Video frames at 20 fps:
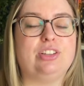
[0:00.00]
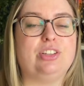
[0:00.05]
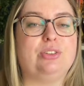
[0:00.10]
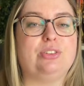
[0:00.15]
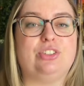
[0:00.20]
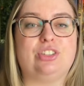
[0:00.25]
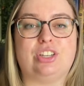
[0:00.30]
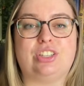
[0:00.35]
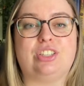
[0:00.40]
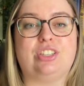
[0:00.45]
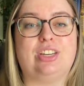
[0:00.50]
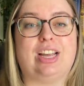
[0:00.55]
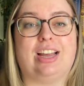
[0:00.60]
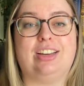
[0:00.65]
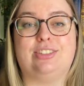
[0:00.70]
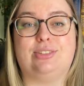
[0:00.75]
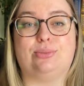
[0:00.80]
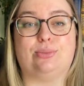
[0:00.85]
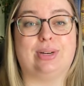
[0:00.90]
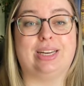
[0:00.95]
You just
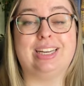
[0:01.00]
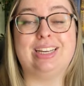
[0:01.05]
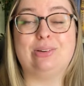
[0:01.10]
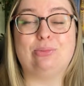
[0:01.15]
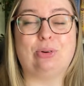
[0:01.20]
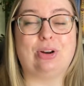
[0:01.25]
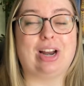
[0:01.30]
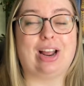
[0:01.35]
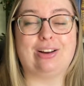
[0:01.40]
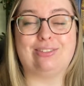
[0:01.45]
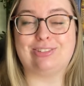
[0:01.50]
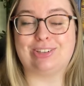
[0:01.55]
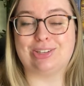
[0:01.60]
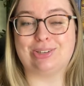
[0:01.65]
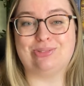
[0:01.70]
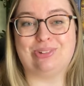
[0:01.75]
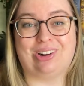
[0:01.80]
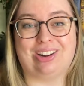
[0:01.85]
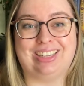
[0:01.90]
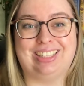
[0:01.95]
had to read whatever
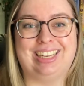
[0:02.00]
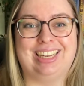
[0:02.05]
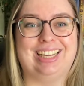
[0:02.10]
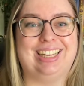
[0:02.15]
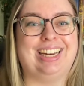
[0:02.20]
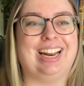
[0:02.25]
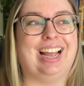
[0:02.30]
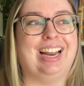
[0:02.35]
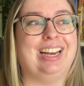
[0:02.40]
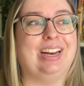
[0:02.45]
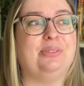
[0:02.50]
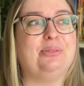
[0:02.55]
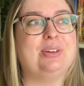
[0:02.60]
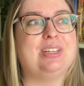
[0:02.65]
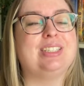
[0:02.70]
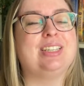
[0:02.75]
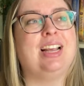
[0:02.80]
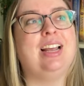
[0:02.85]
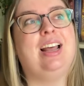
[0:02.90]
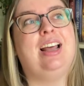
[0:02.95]
you wanted, and it
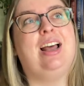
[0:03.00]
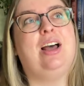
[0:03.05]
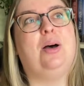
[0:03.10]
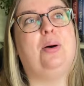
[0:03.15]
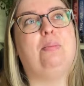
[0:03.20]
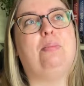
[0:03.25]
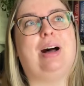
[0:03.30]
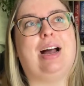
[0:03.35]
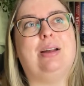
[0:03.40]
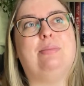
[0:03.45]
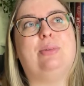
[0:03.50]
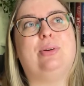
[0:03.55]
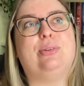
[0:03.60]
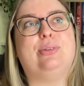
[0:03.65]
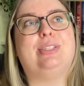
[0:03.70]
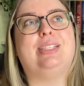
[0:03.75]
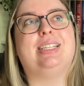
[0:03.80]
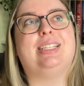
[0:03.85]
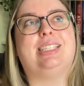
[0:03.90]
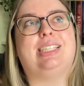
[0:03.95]
was my
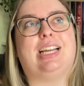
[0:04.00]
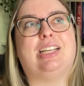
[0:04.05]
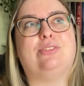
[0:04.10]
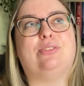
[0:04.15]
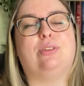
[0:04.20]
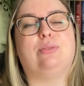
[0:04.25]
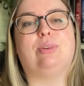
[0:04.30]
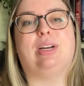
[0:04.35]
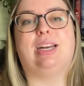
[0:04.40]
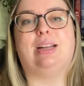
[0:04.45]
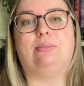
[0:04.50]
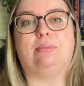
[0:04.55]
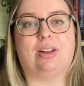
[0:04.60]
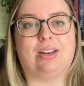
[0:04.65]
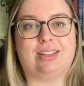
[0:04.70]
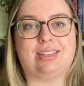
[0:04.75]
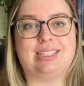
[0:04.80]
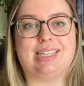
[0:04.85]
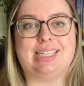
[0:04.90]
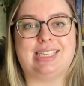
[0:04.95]
most successful reading
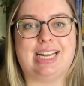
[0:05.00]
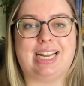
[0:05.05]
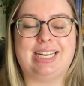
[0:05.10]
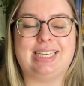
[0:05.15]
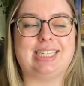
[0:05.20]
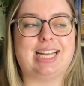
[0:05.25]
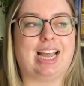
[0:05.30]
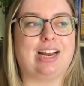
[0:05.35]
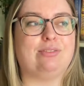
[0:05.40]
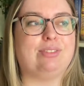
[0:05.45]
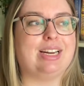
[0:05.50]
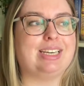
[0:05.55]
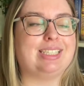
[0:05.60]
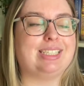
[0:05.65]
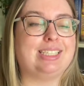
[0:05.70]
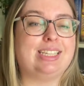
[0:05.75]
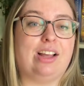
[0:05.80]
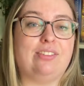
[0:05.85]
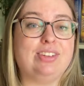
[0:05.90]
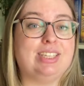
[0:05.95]
month to date. I read
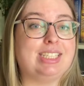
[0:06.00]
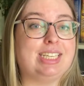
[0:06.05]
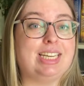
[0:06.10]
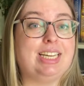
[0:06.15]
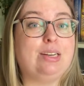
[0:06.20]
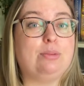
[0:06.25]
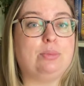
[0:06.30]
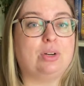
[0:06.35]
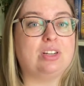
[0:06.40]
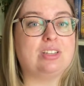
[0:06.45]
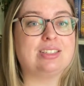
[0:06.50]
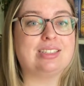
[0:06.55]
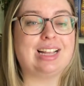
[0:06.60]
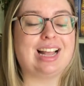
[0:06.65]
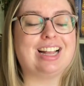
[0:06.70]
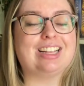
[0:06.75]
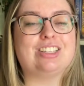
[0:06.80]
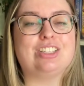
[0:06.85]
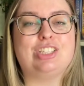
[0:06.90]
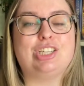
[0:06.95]
17 books
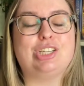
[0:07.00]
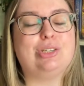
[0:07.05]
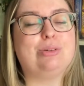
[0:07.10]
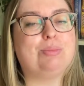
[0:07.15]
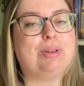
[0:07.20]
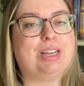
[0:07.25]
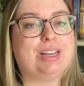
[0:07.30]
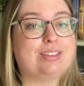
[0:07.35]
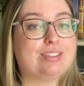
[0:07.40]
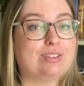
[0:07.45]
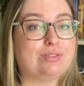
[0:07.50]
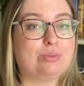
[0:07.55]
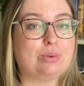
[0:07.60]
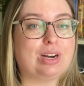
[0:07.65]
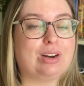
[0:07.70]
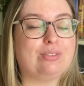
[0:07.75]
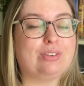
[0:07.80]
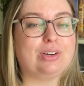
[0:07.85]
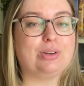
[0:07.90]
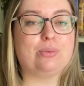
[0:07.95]
last June because of
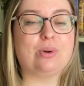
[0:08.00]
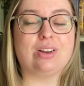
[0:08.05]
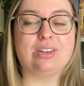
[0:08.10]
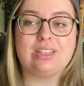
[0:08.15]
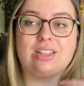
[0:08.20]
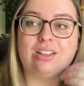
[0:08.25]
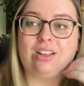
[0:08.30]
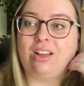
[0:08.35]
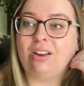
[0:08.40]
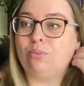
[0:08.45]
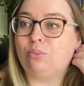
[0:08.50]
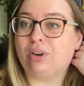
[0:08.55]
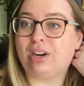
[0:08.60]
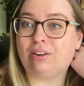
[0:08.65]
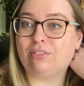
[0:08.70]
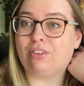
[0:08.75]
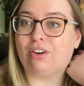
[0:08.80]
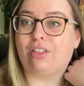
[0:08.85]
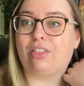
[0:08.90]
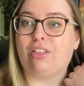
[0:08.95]
Whatever You Want-a-thon,
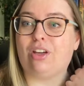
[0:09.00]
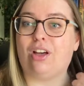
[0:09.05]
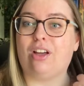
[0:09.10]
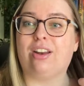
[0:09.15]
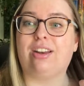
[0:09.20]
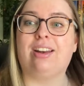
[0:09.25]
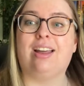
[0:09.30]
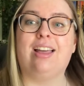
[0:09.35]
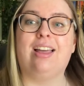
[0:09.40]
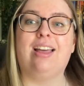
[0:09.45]
Whateverathon.